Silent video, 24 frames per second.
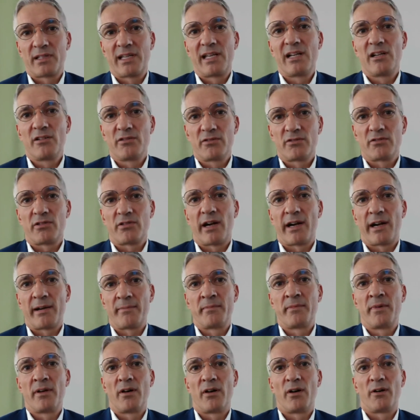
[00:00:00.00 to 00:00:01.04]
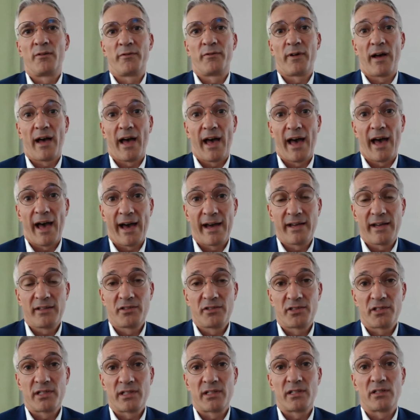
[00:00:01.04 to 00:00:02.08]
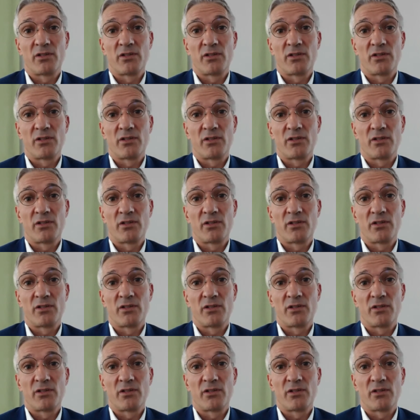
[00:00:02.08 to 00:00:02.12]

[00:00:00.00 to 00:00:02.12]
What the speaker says: kilogram of hydrogen,